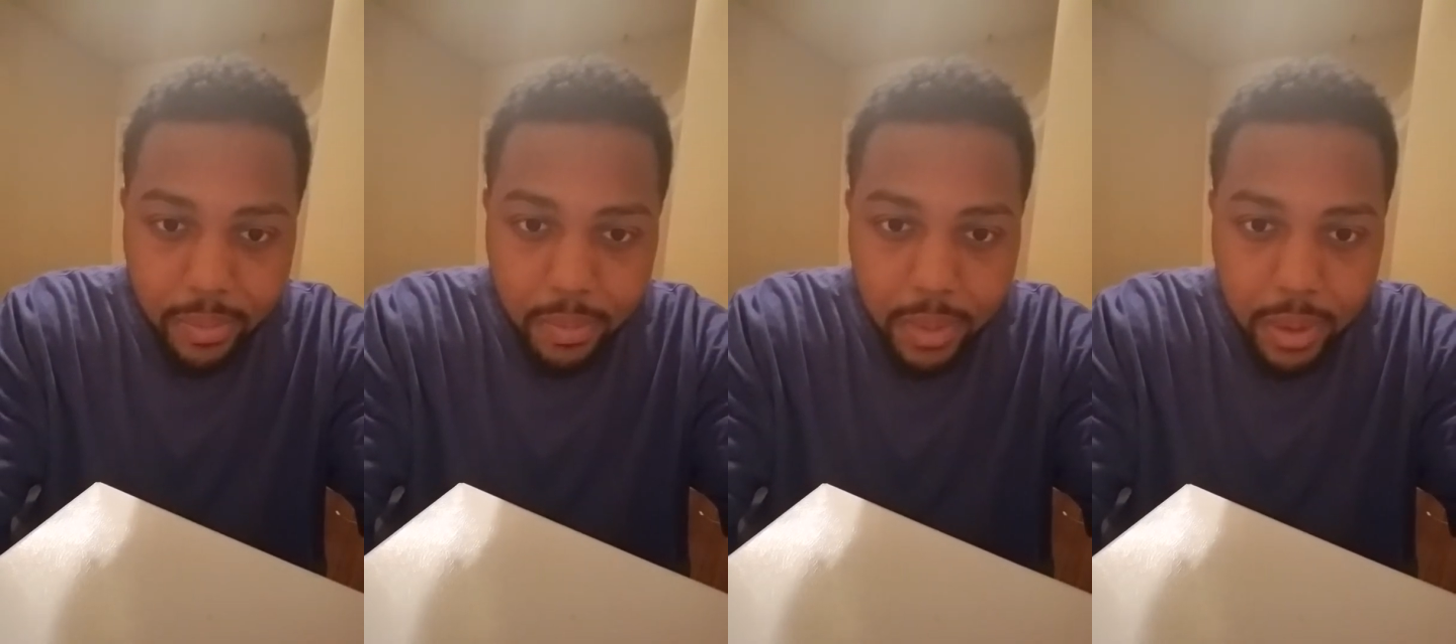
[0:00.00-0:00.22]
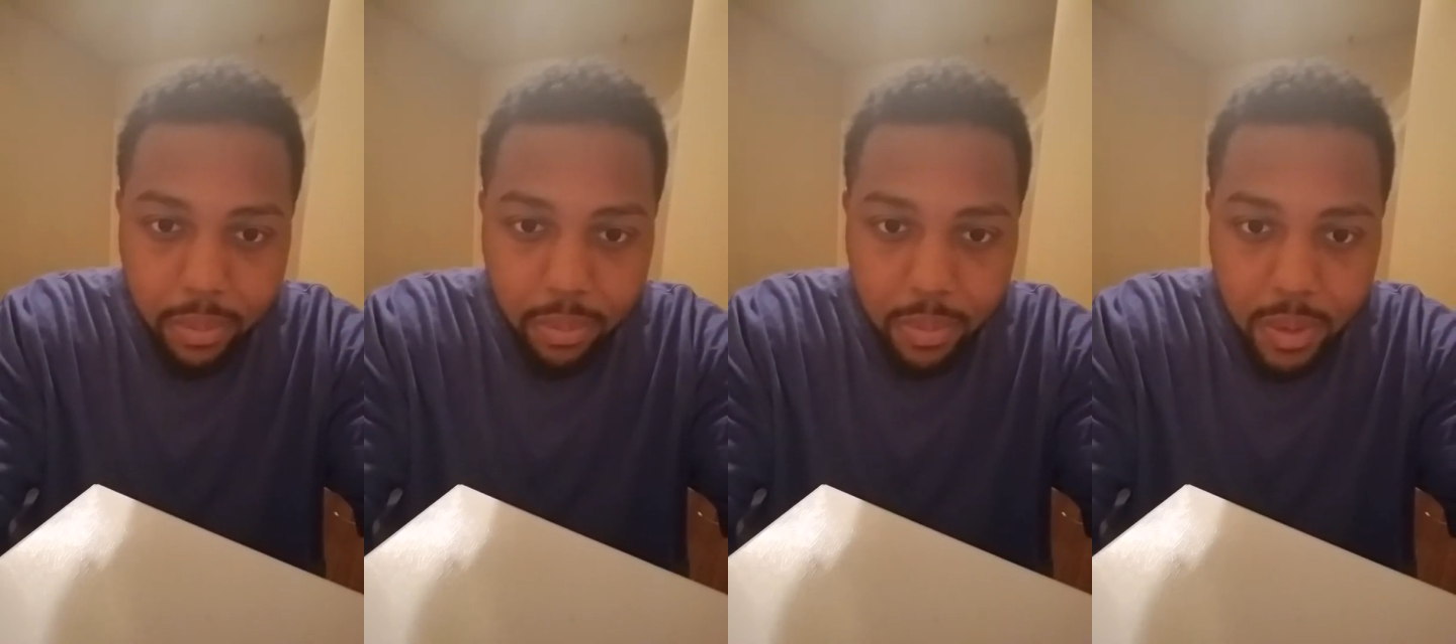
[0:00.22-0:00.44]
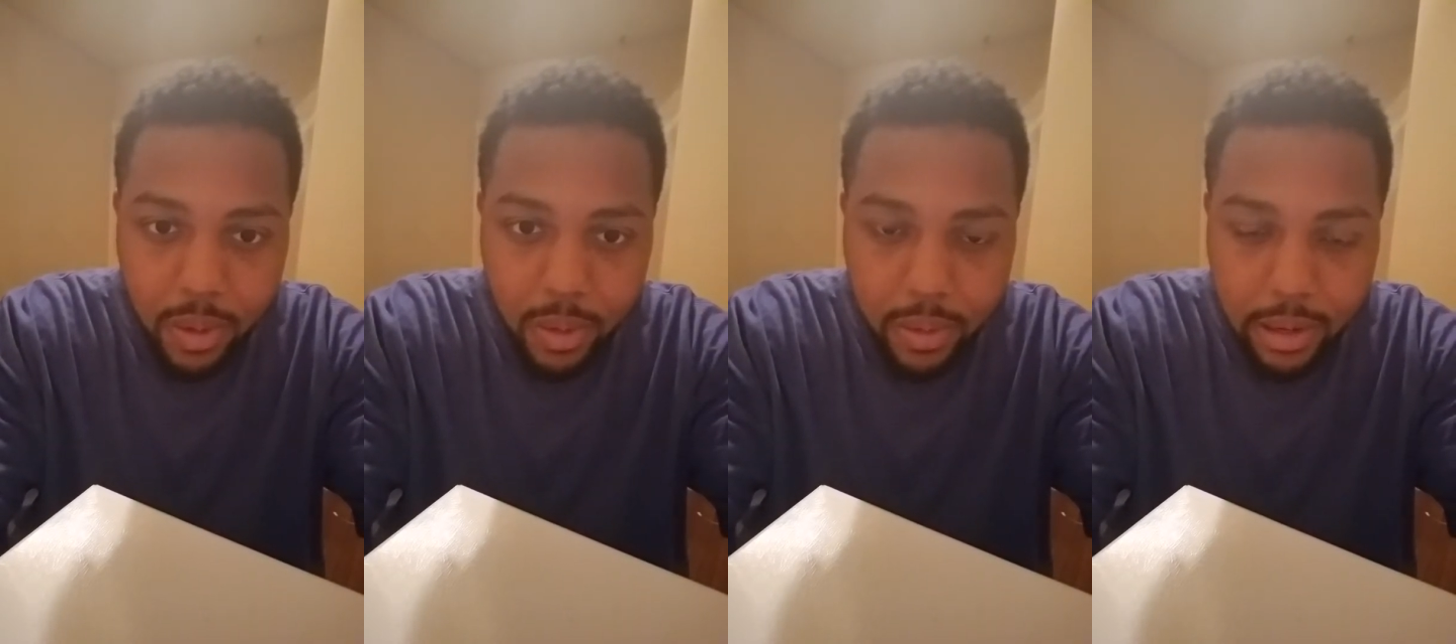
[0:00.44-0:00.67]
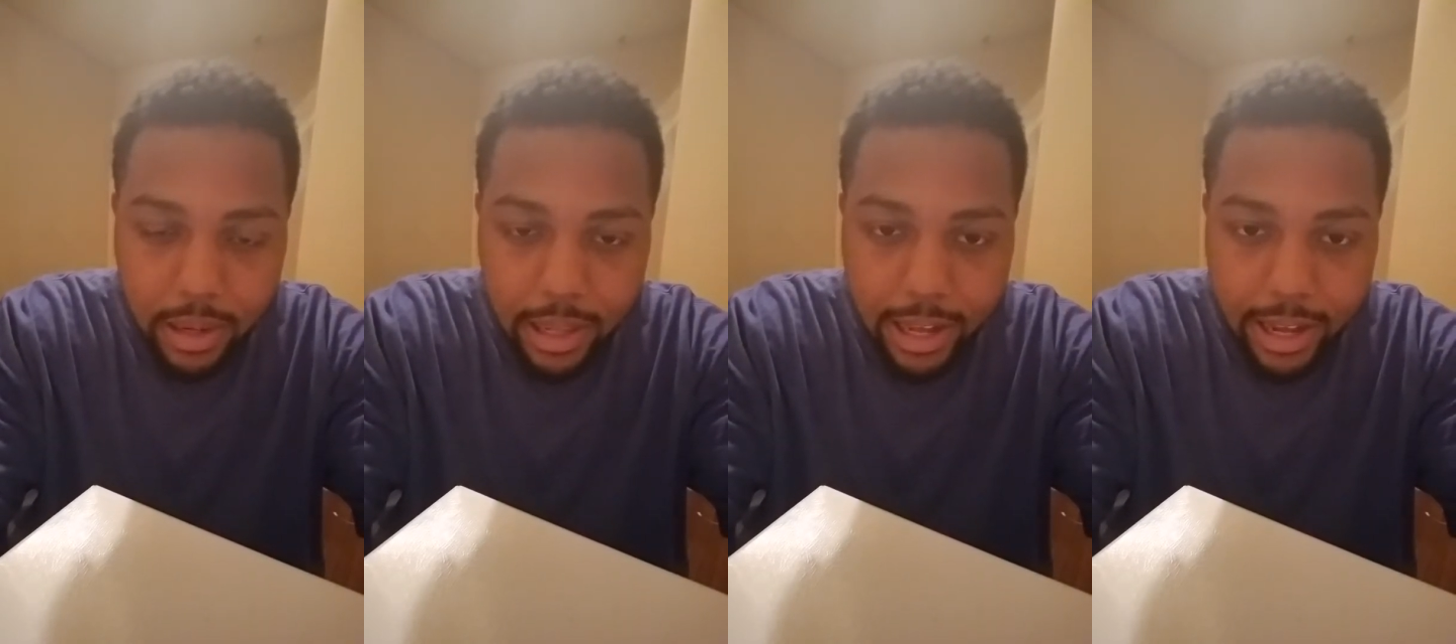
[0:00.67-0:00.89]
been
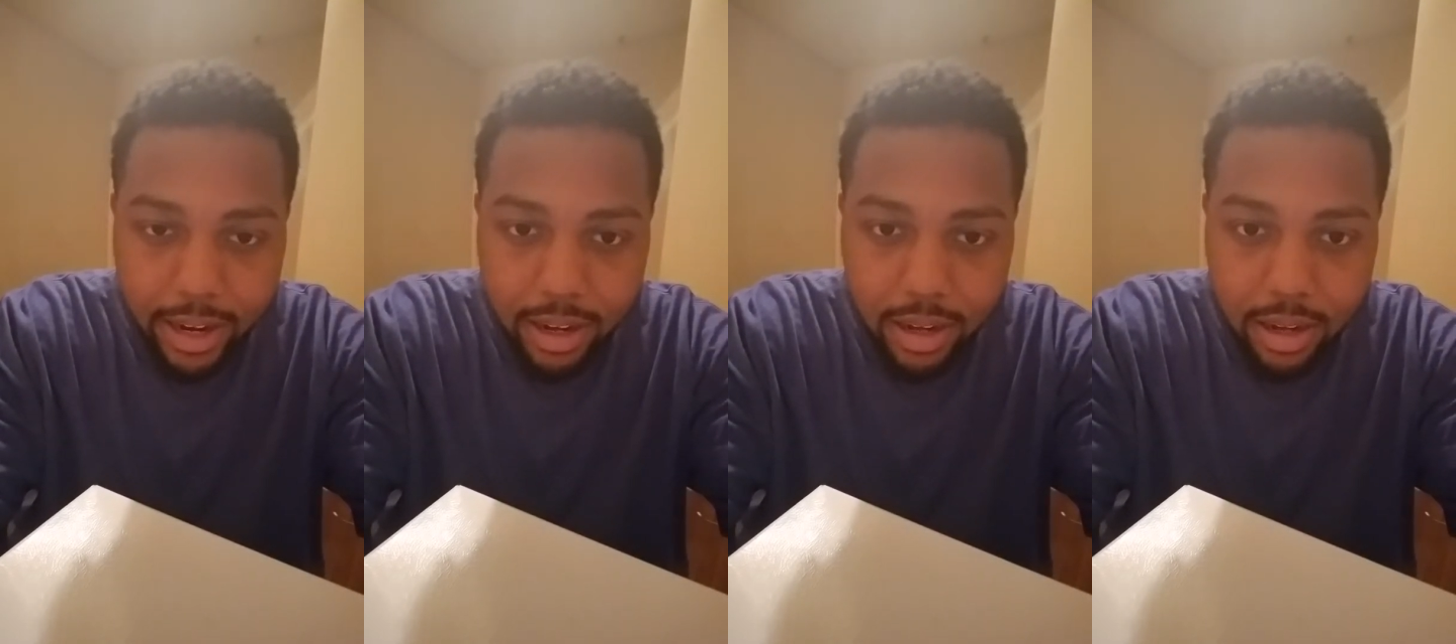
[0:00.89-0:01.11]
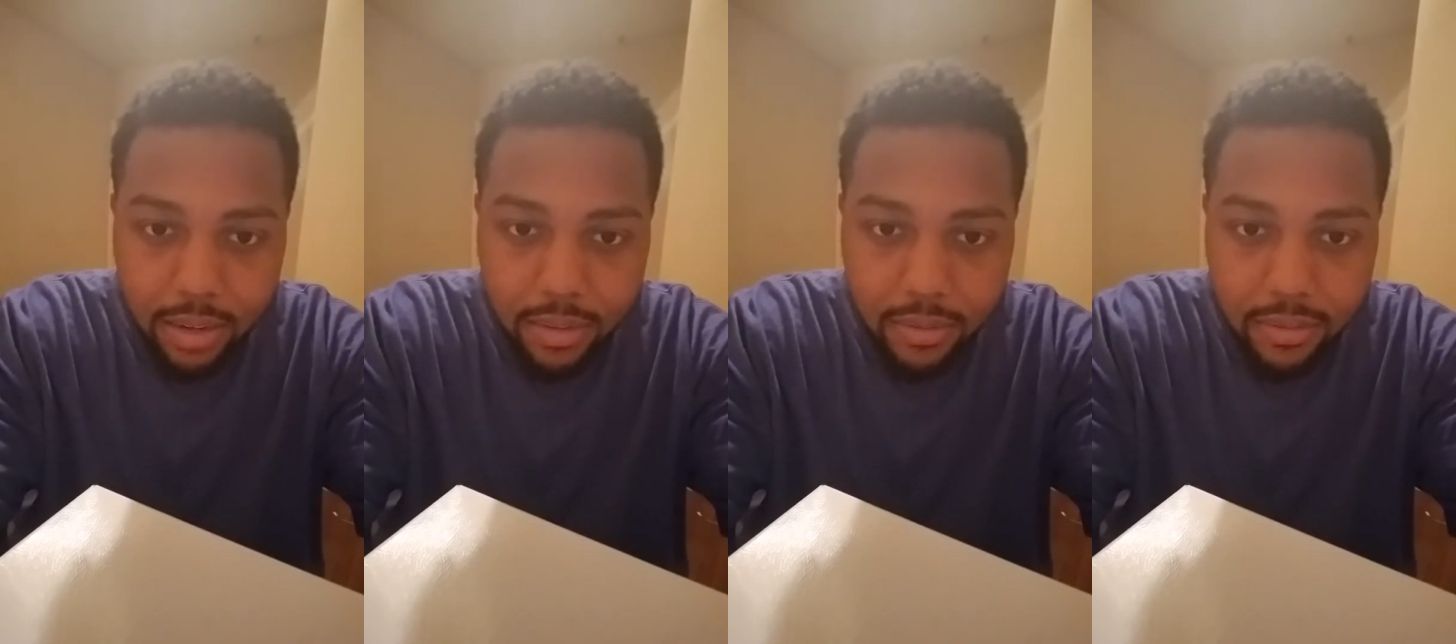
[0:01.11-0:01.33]
doing a lot of